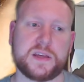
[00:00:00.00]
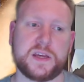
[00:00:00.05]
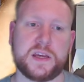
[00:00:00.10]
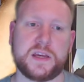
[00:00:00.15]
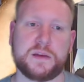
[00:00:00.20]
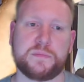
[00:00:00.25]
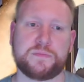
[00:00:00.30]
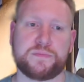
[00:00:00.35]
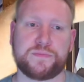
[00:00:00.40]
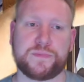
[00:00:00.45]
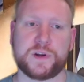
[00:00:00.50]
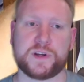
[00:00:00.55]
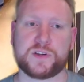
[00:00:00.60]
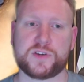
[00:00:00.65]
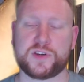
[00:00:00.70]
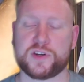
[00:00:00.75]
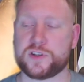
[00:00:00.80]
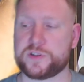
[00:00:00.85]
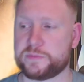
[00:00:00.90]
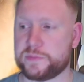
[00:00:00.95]
the
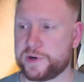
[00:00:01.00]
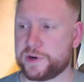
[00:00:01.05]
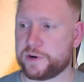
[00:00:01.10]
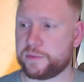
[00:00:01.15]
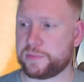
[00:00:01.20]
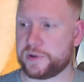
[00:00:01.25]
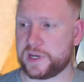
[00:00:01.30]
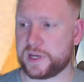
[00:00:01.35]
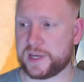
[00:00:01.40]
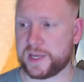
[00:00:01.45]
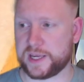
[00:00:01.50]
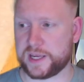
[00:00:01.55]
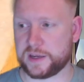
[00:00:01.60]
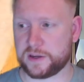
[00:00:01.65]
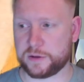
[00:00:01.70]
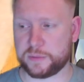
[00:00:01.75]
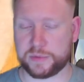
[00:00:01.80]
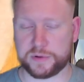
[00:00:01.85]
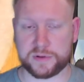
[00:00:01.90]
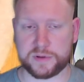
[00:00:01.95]
Prince John's Mirror being
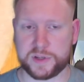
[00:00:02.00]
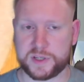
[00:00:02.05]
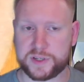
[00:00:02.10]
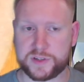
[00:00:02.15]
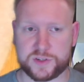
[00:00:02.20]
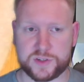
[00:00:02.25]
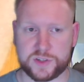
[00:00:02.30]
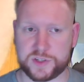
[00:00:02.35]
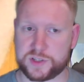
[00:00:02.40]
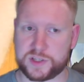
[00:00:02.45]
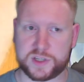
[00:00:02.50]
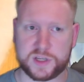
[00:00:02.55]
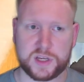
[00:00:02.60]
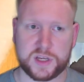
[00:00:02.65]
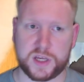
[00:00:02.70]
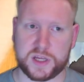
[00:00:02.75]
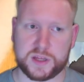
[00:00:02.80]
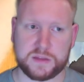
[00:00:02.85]
inkable is just